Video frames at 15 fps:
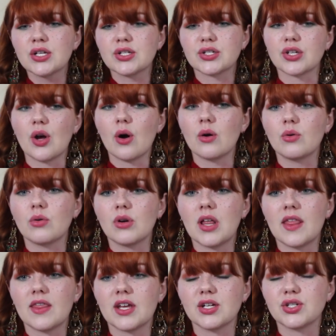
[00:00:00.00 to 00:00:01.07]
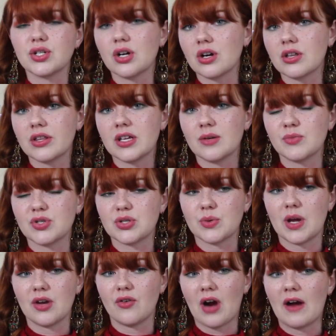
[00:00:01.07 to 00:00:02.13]
so they took them
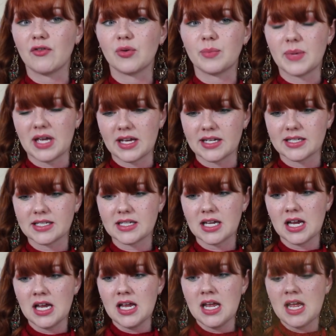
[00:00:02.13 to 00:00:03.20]
to a gravel pit,